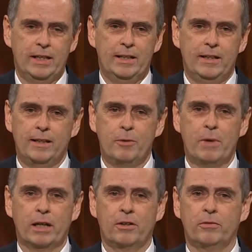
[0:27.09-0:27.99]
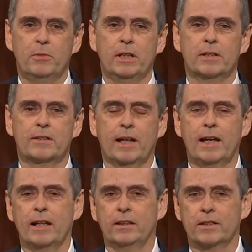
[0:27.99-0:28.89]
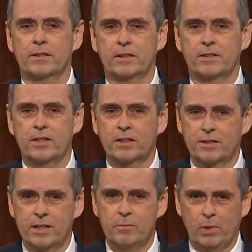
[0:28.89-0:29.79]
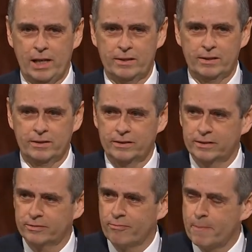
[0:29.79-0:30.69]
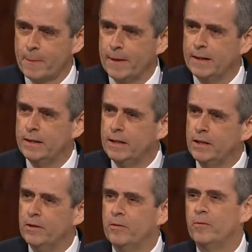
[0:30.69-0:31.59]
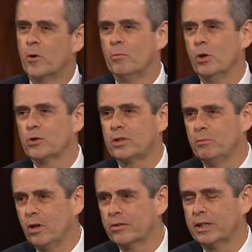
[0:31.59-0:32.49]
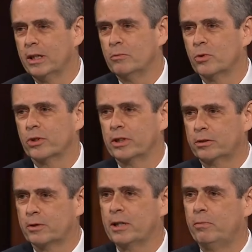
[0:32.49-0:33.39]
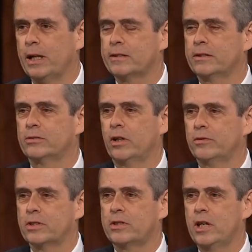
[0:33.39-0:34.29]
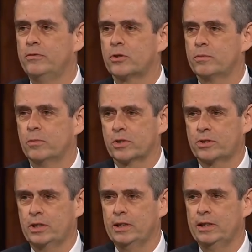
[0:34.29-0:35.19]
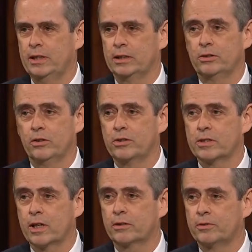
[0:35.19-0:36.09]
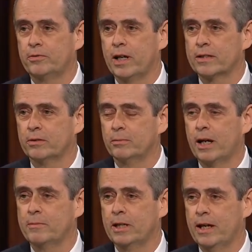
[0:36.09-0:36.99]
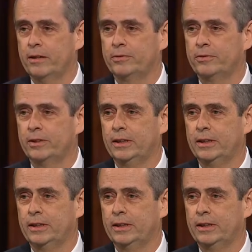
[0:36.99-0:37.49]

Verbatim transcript: In a matter of minutes, I had listed 16 blessings. Foremost among them were the great blessings of the Savior's mercy and atoning sacrifice on my behalf.